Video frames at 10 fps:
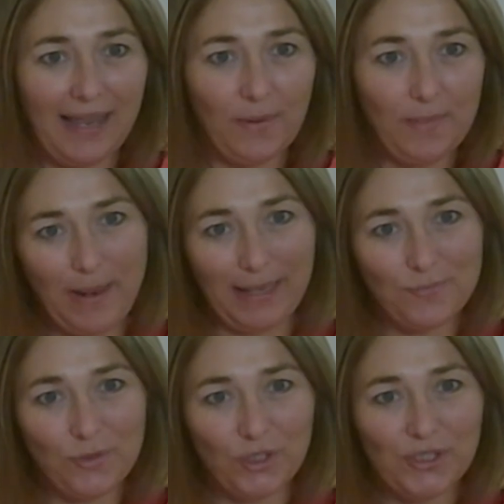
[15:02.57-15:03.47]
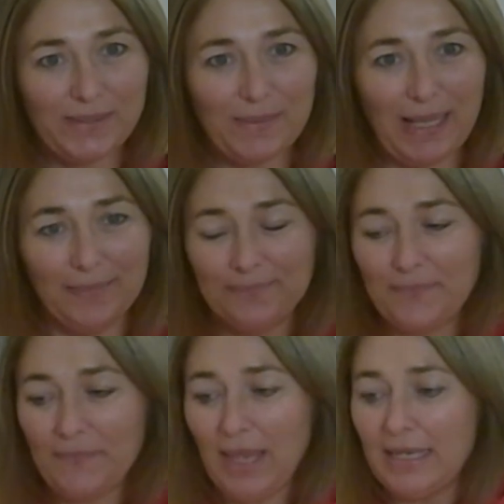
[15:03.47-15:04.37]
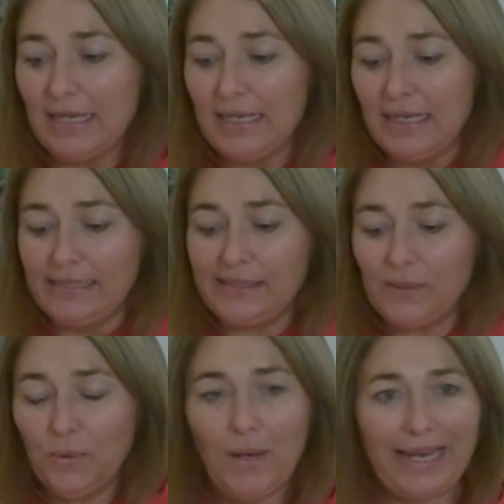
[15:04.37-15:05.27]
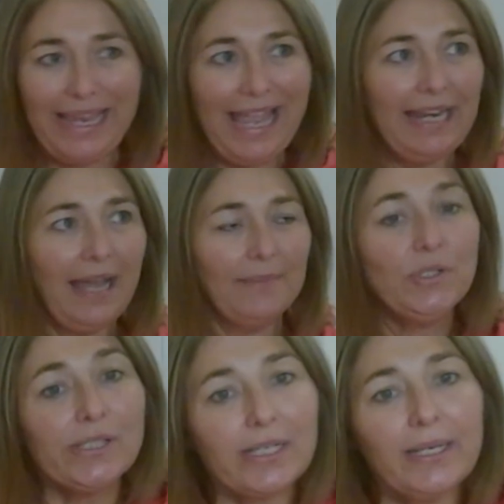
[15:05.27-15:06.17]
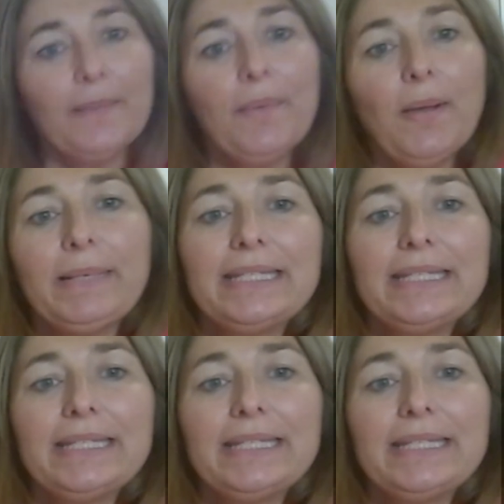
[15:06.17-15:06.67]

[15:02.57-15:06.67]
our paintbrush as well. So again, I'm just going to pop it